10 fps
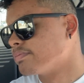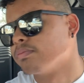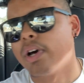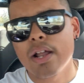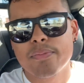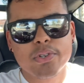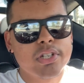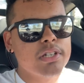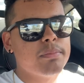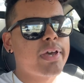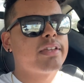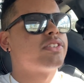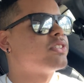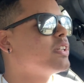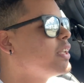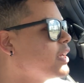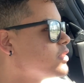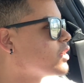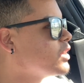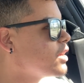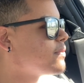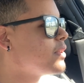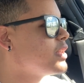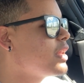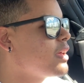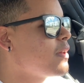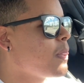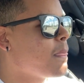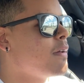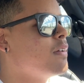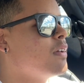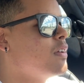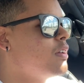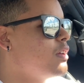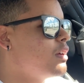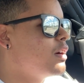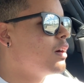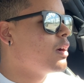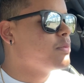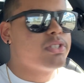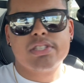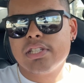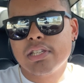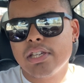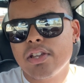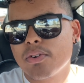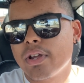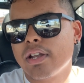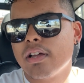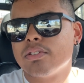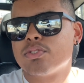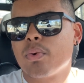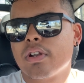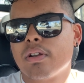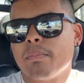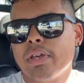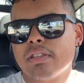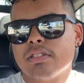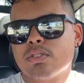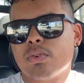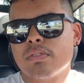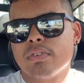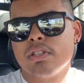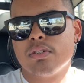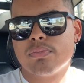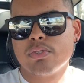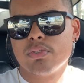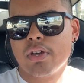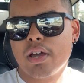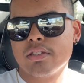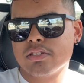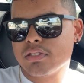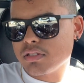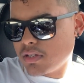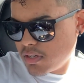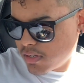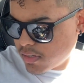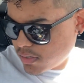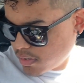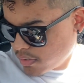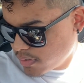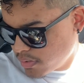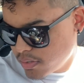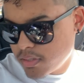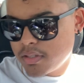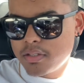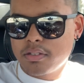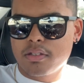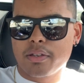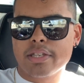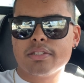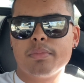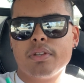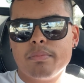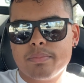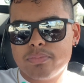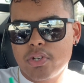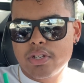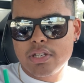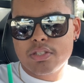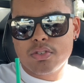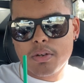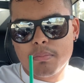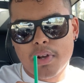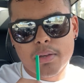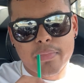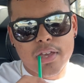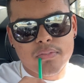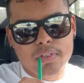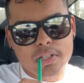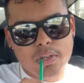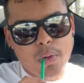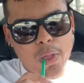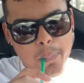But I feel good, man. Sunday fun day. I'm just sitting here right now. I just wanted to make this quick video for you guys. I guess I'm gonna turn it into a mukbang video.